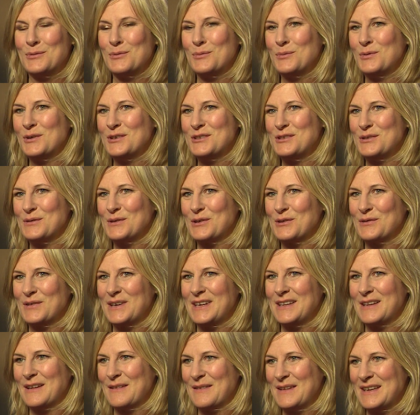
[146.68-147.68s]
would you
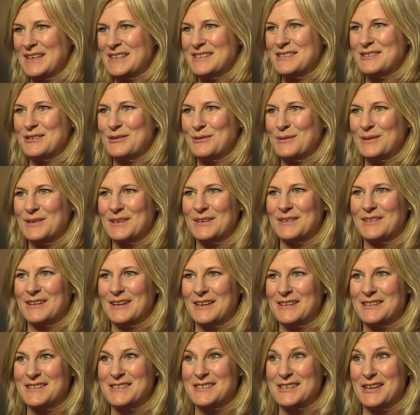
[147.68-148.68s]
agree that these two are,
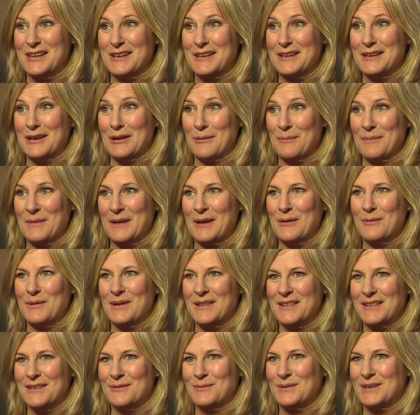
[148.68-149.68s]
are certainly up there
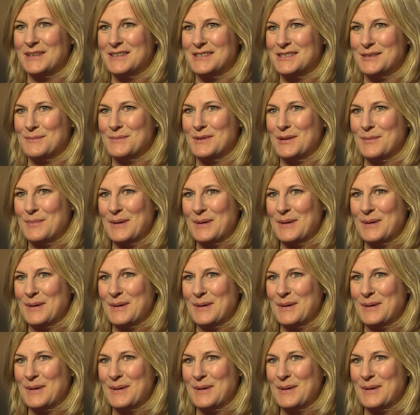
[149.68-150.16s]
with, with some of the